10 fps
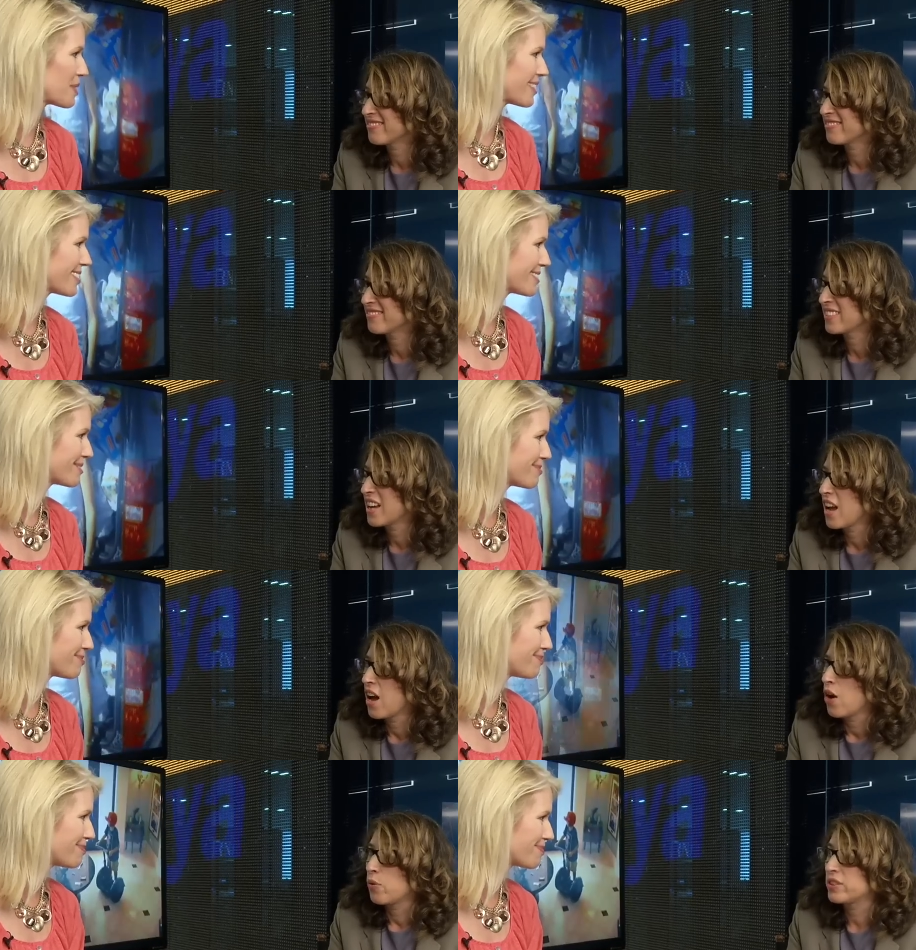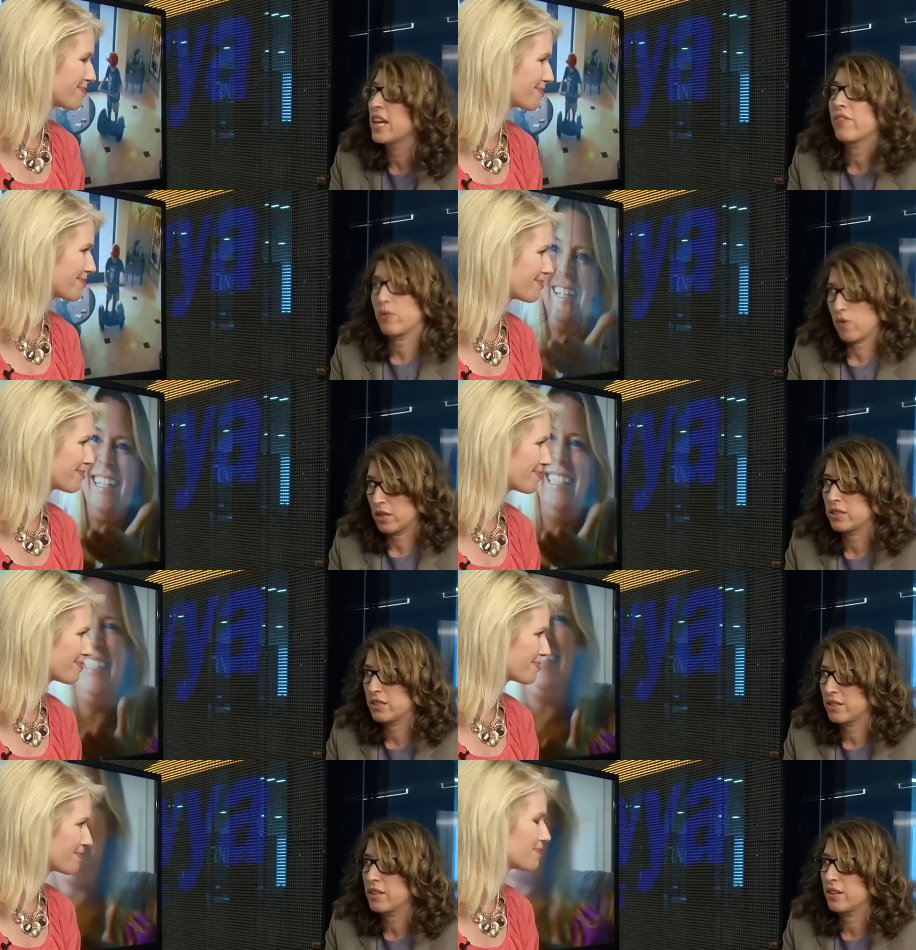Speaker 1: you think? Well, David wants
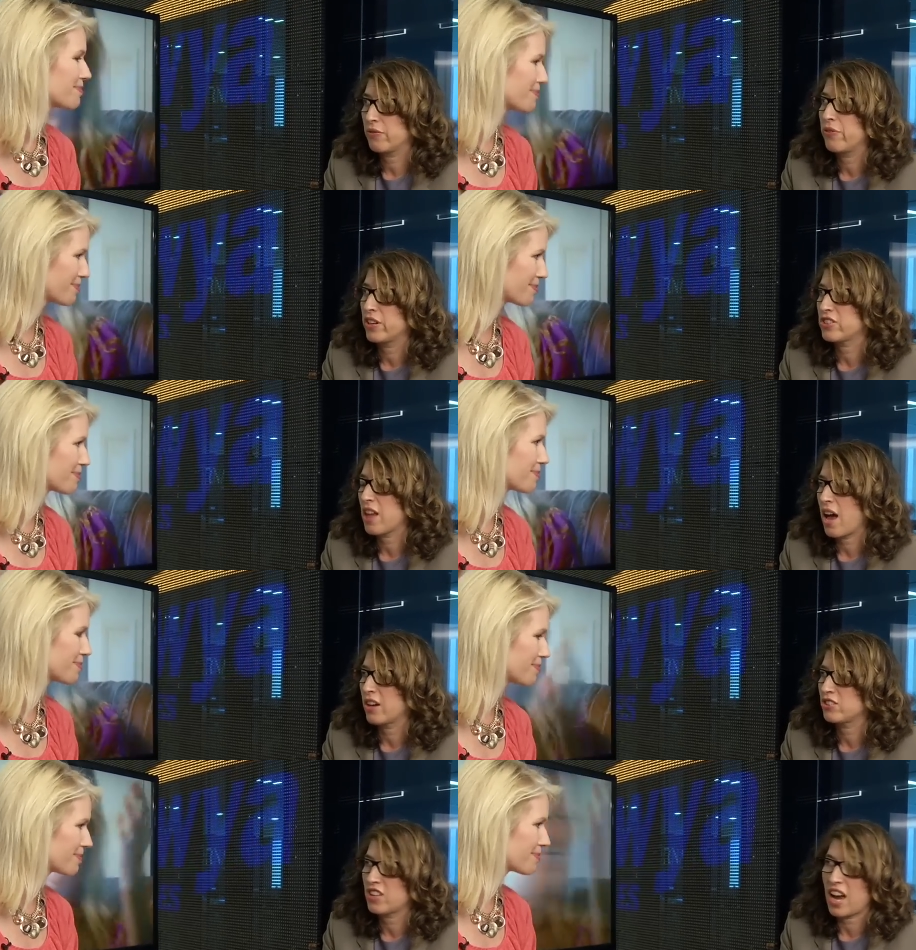to finish the house.